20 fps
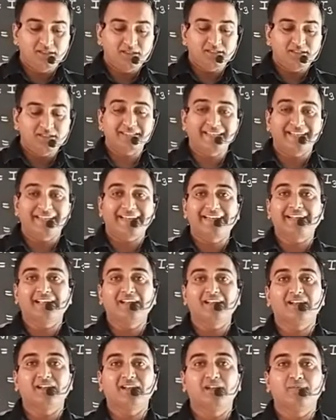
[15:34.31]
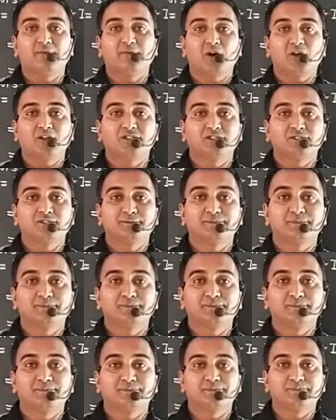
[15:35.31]
Second uncle brought
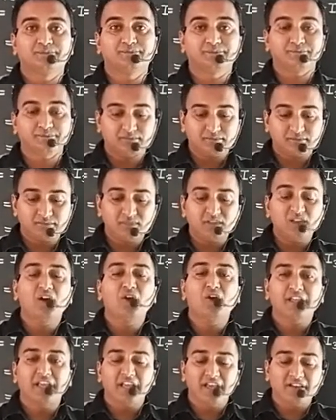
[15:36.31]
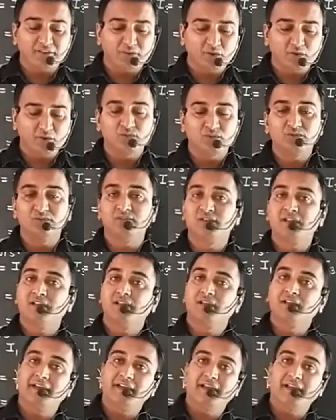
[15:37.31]
or gave you